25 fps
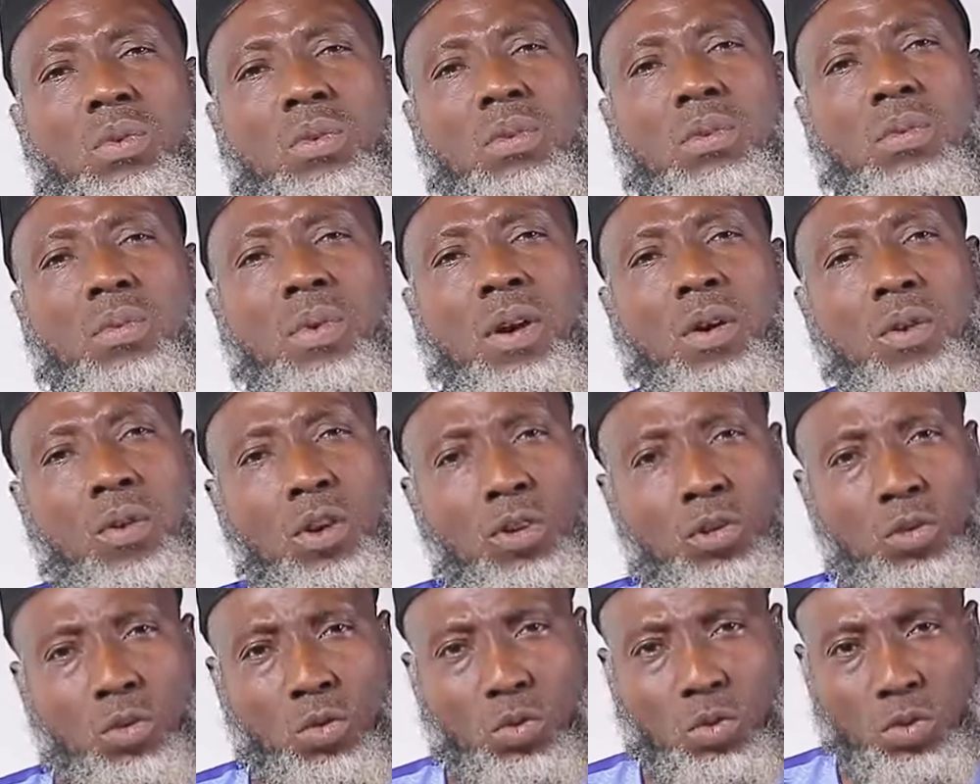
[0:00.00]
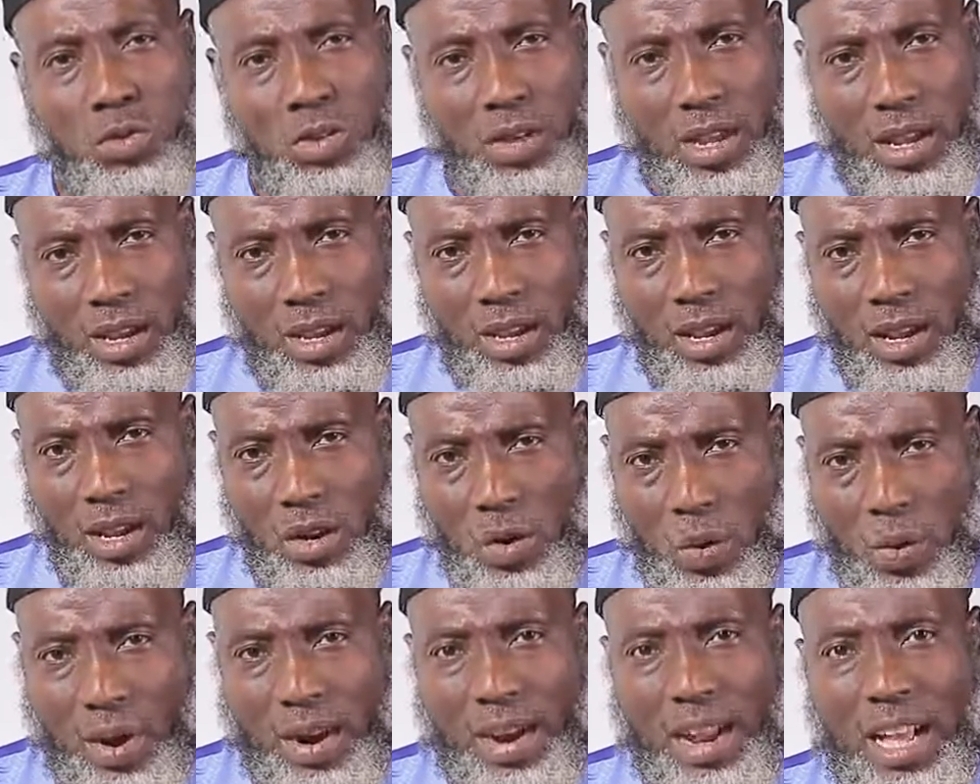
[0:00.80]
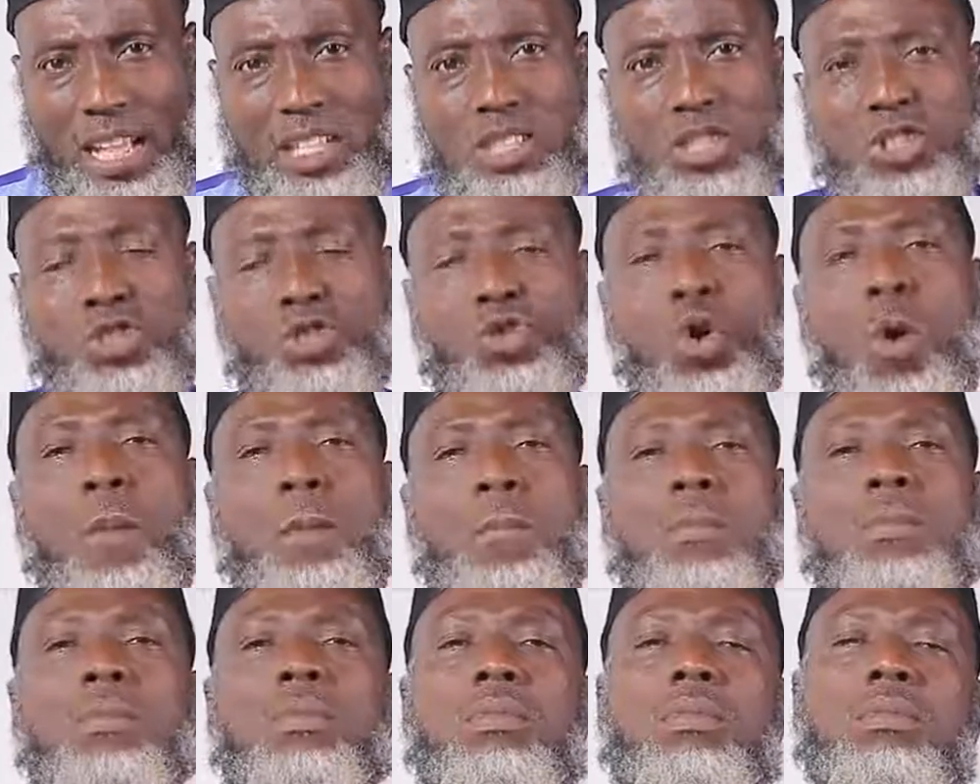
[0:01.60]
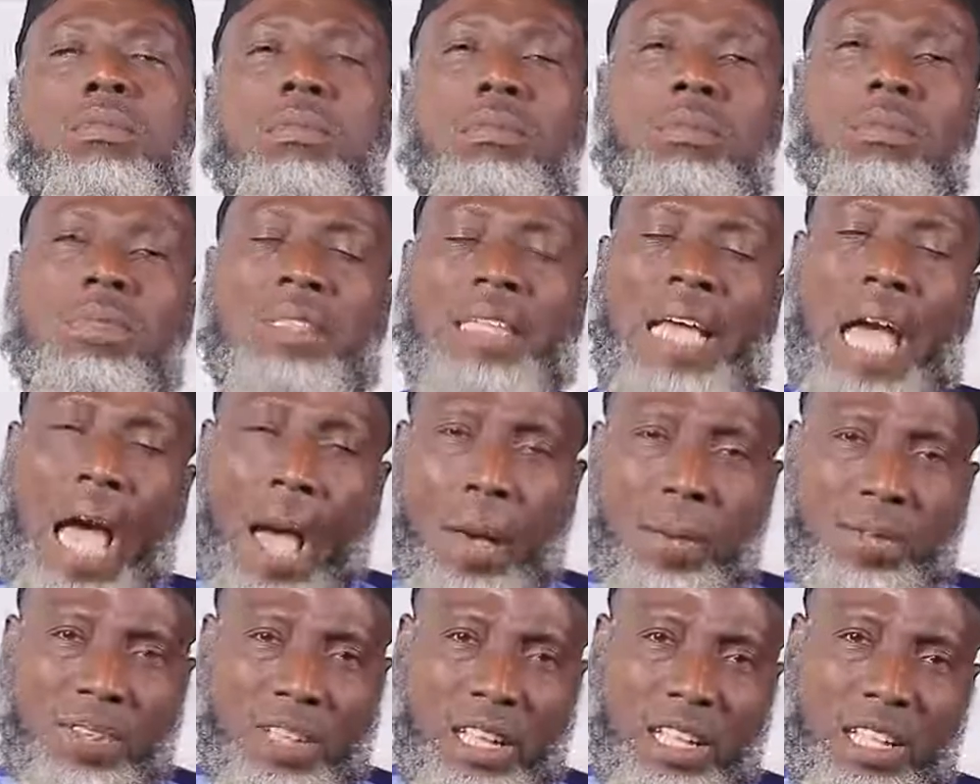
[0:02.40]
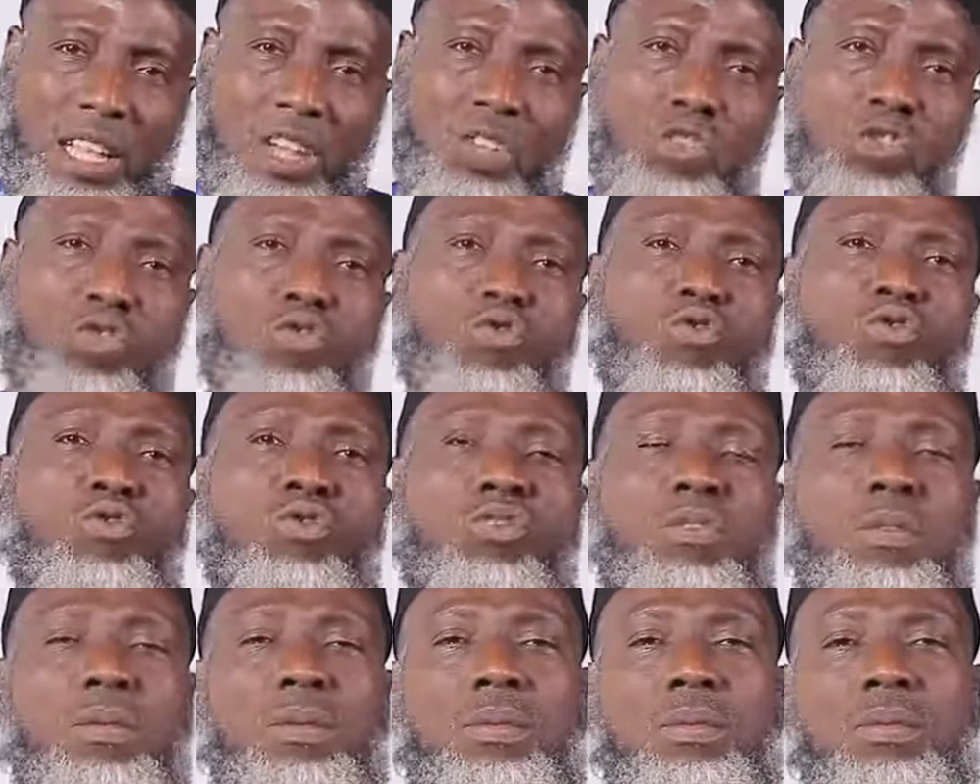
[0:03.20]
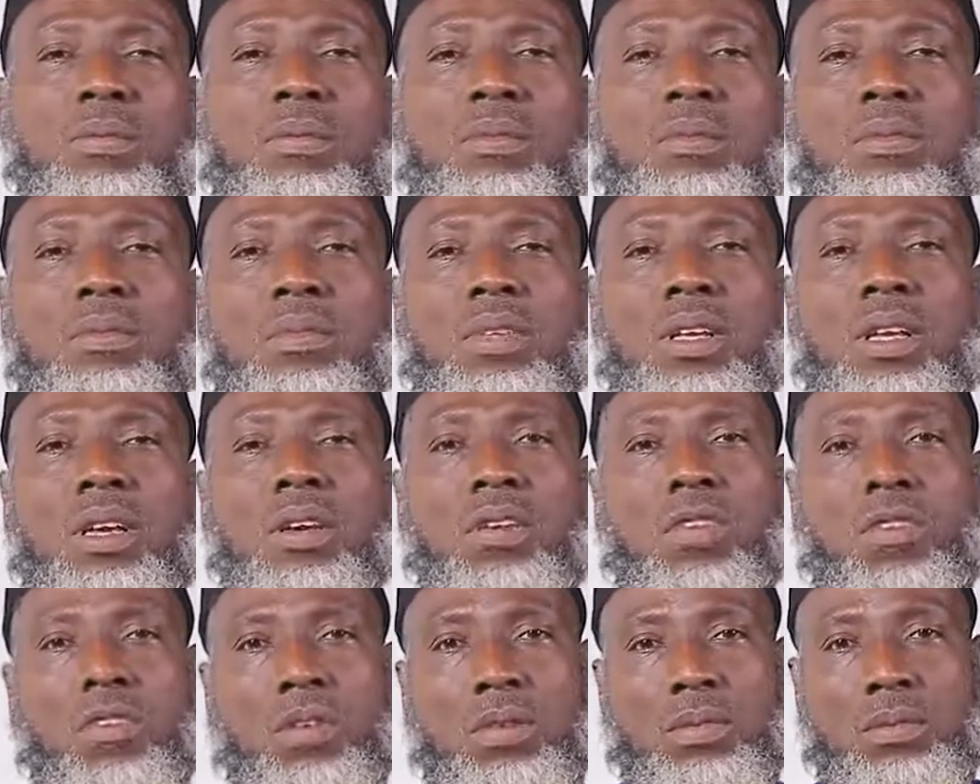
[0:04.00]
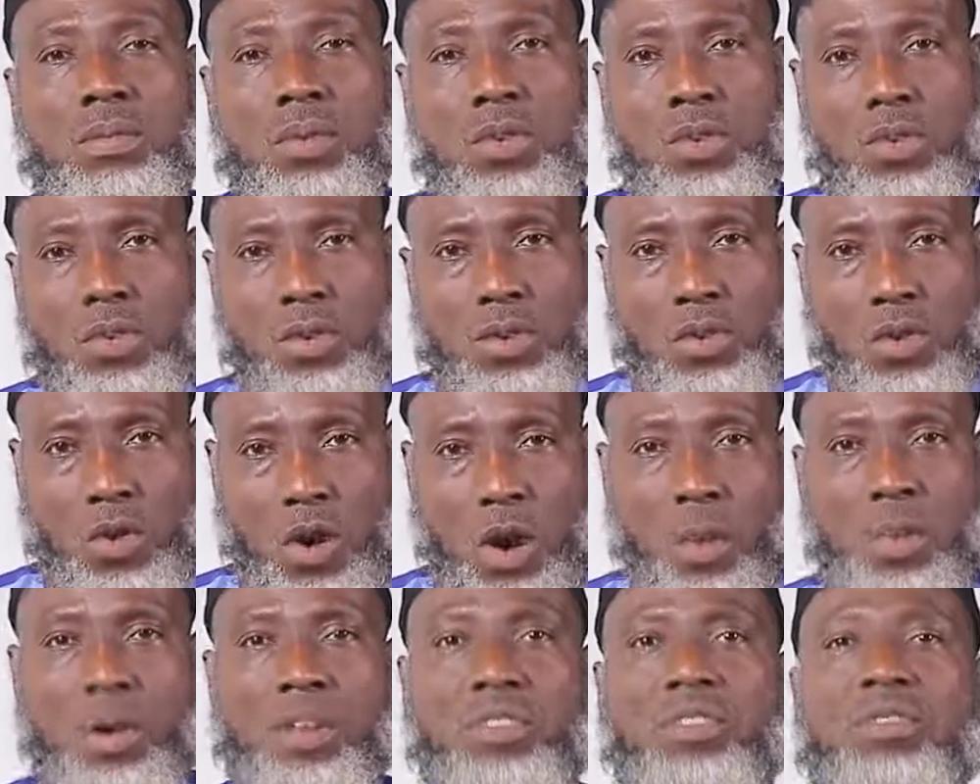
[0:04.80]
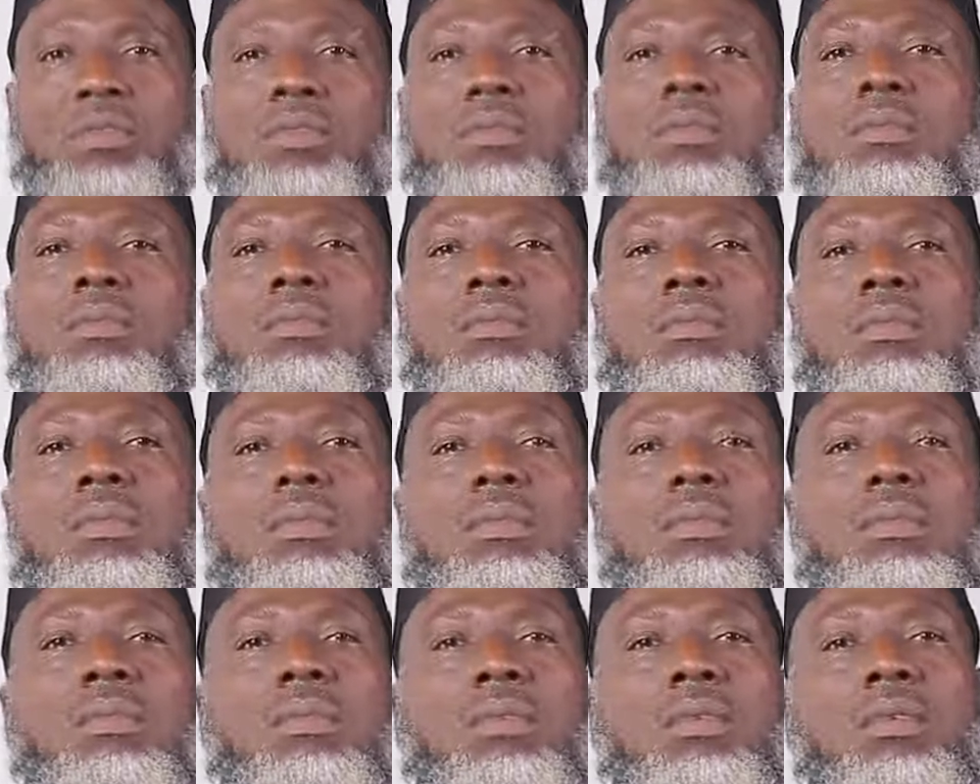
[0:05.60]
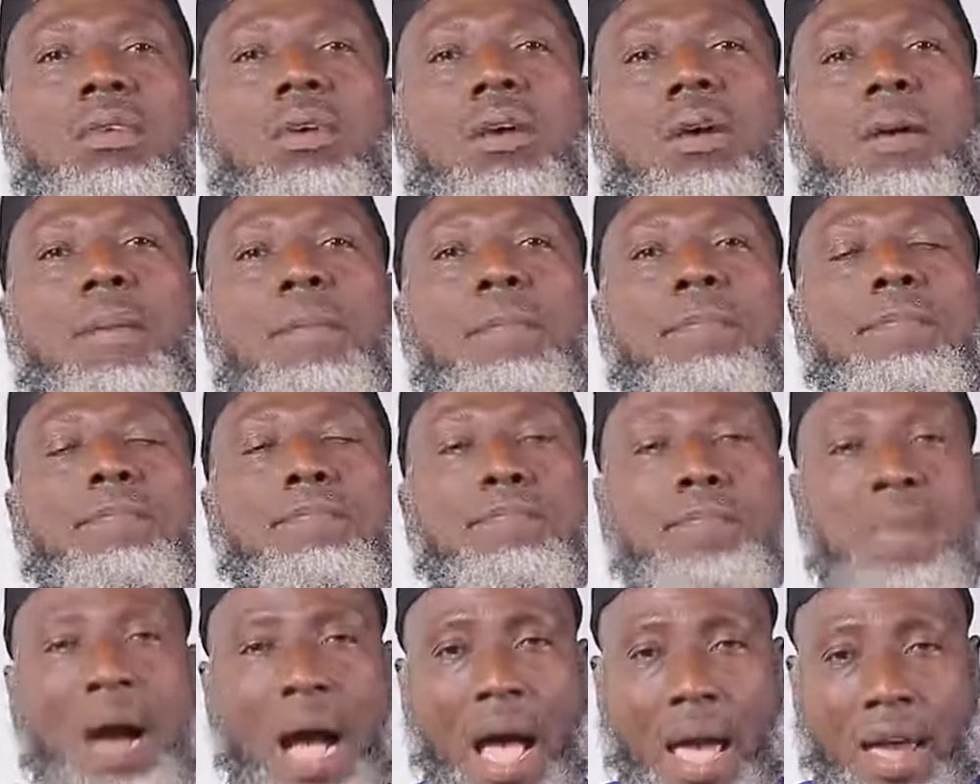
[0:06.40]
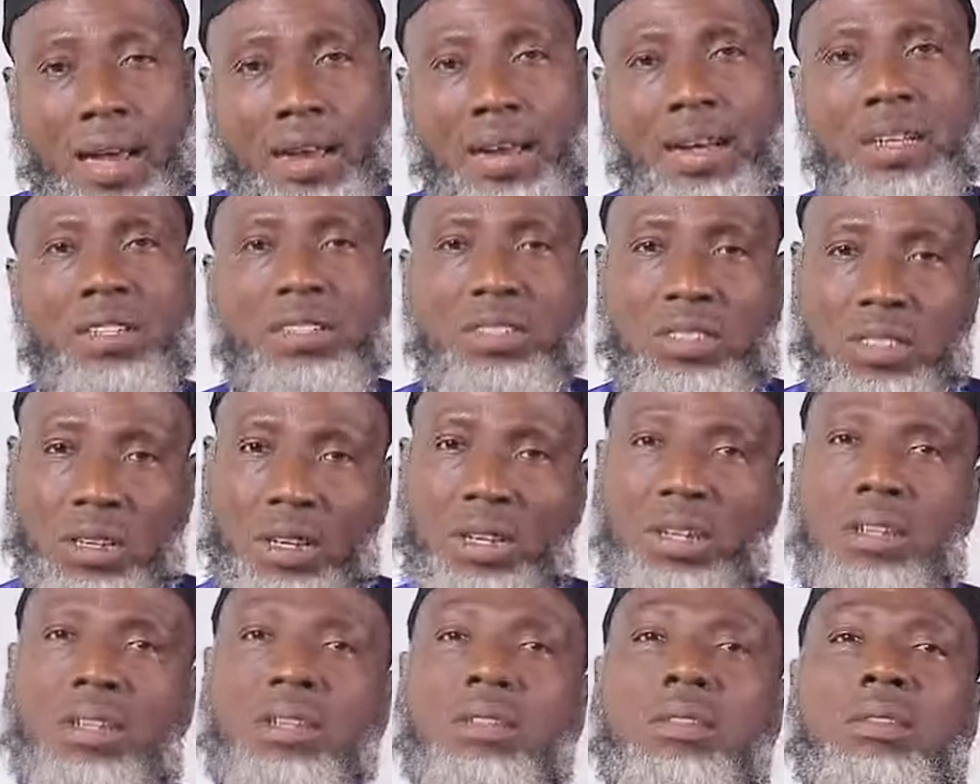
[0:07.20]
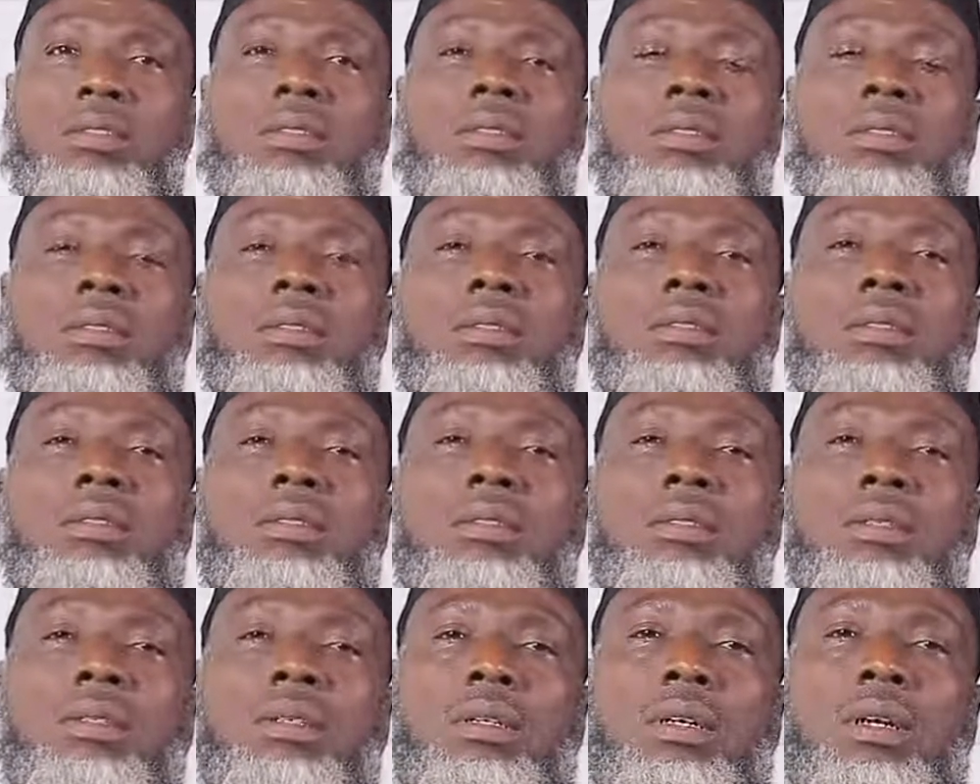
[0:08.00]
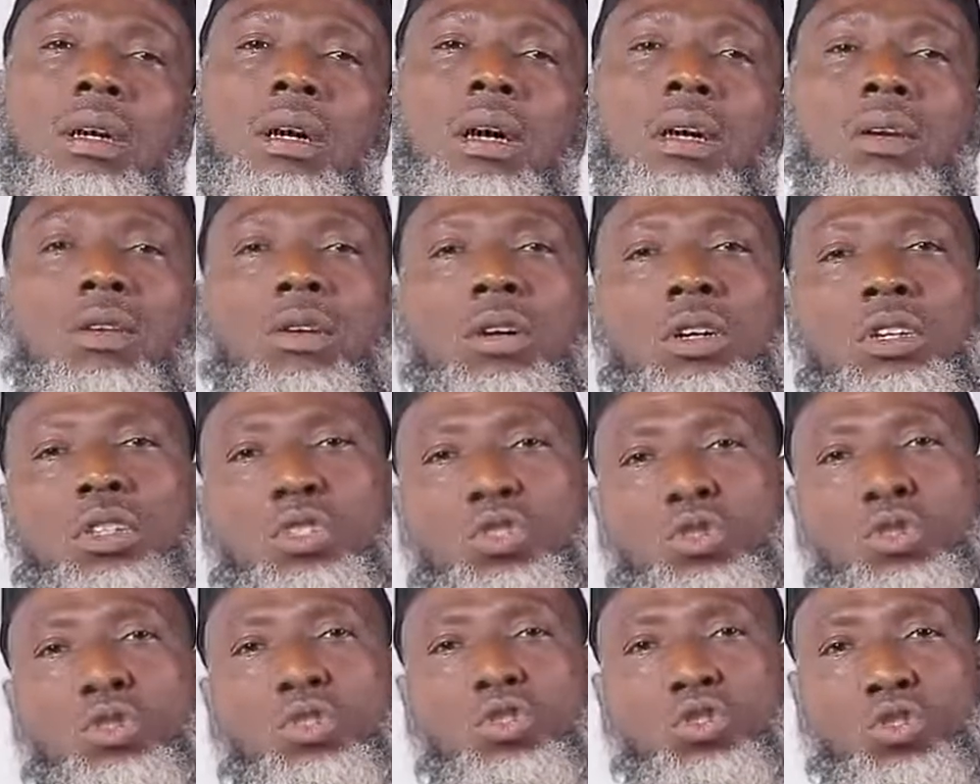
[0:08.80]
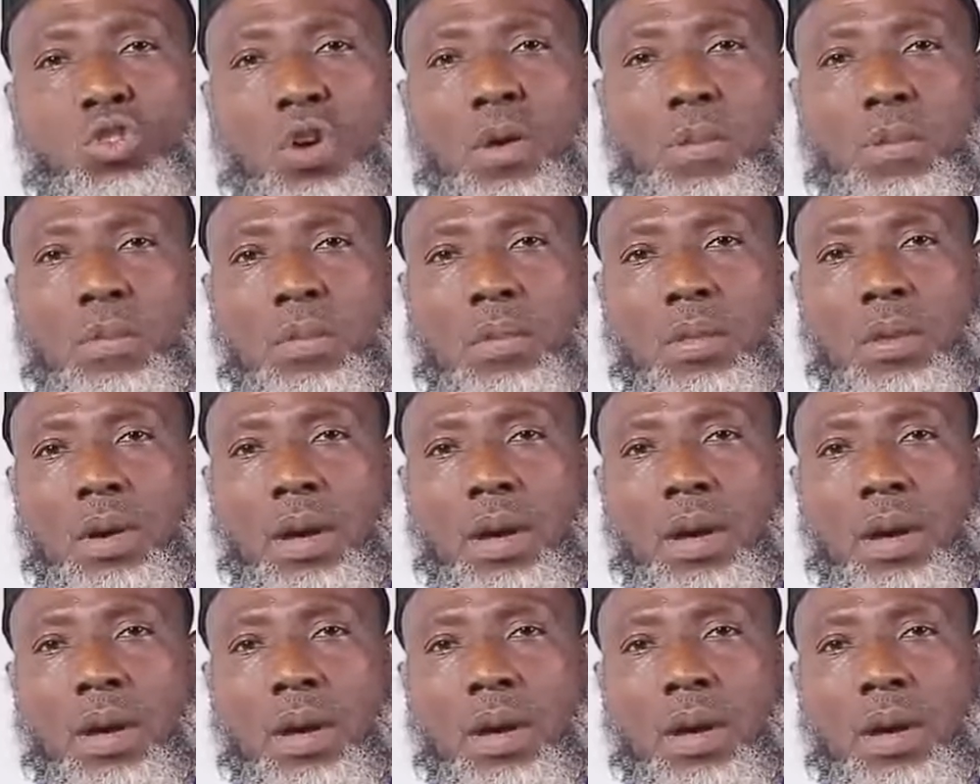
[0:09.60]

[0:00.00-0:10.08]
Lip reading: We are going to take a look at some terms that are used in commerce, in buying and selling, and also some